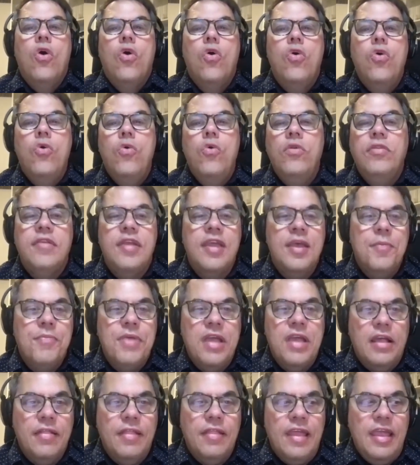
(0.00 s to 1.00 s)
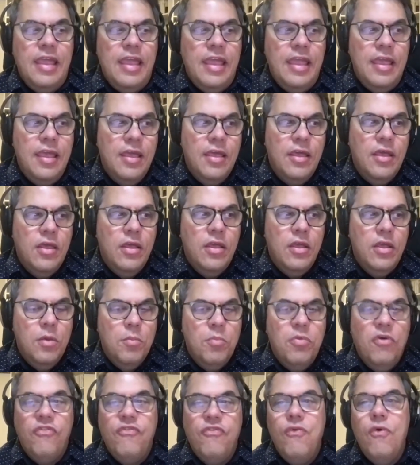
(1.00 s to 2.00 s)
Who typically,
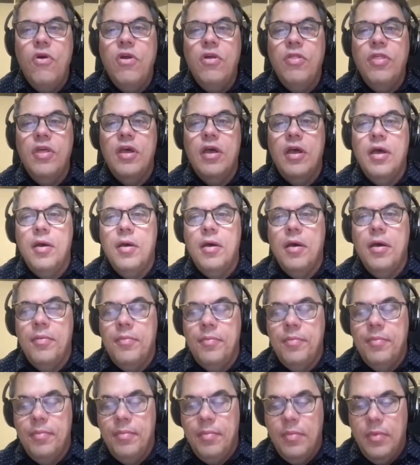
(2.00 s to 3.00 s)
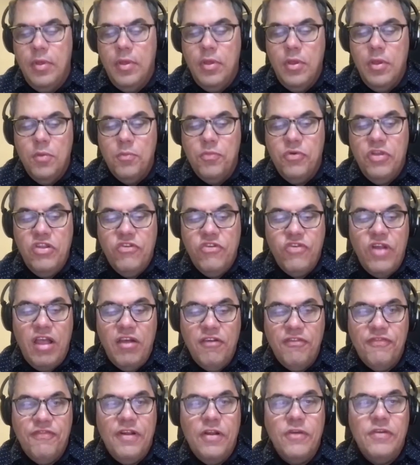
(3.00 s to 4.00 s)
before the
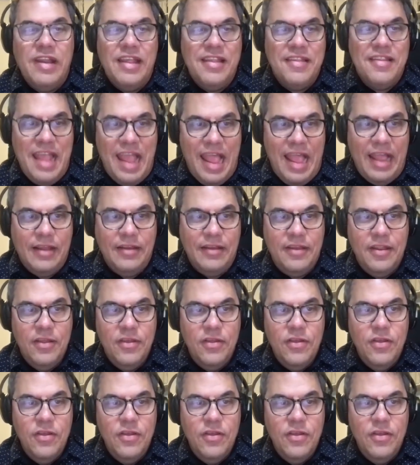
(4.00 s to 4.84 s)
Pretrial Fairness Act,